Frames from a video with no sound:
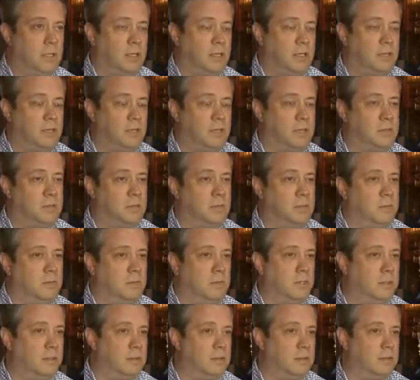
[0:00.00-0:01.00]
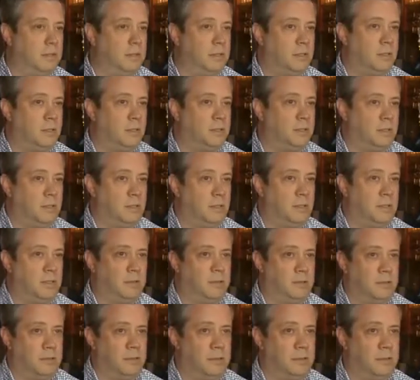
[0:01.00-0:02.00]
and it's also with you know
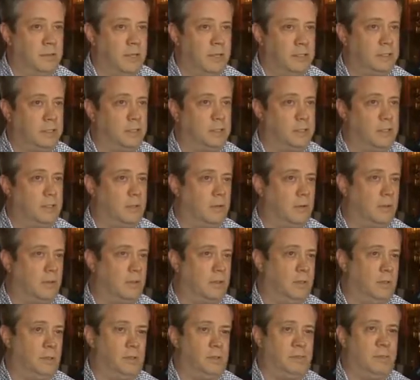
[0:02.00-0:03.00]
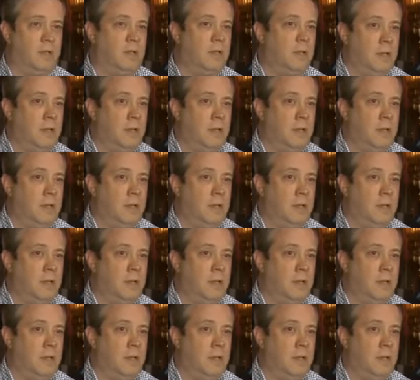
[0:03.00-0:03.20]
the, the transigent or the,